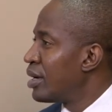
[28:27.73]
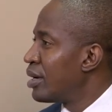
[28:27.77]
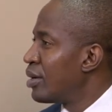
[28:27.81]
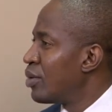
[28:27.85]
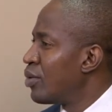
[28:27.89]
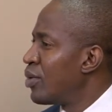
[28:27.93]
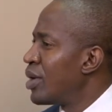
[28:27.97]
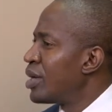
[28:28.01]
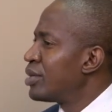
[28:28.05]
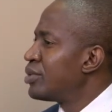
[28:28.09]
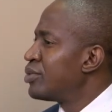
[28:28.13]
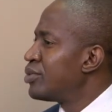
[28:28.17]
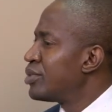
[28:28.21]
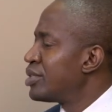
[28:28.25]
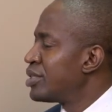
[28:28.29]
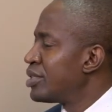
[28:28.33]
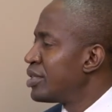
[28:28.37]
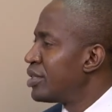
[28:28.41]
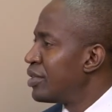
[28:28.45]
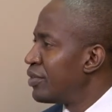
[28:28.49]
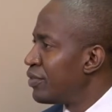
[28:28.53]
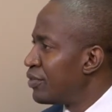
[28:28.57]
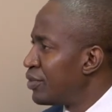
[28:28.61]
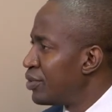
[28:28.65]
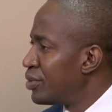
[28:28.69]
Where do you see
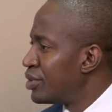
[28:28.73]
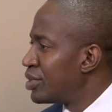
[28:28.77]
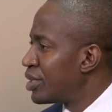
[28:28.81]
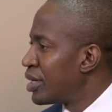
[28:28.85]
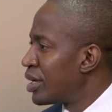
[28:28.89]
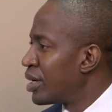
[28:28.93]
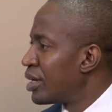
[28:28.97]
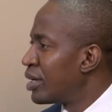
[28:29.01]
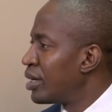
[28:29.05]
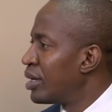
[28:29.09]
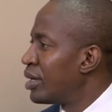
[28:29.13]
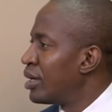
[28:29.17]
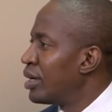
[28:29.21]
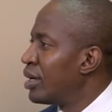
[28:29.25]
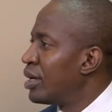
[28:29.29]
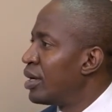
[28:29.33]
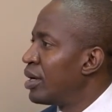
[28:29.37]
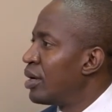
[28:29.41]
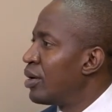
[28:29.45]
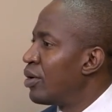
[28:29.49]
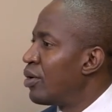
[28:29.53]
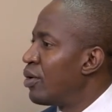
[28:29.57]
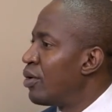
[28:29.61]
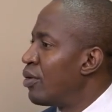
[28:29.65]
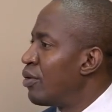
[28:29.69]
the future
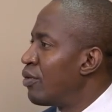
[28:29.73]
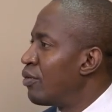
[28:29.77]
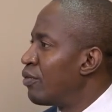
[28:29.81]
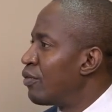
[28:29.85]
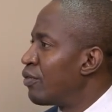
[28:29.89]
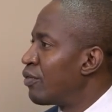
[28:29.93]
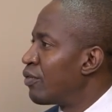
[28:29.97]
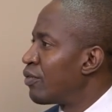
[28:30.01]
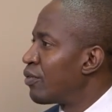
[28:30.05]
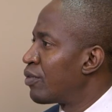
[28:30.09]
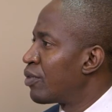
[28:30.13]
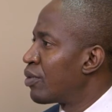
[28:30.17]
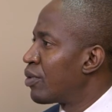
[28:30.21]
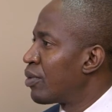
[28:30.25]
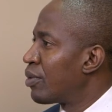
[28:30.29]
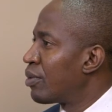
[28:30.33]
of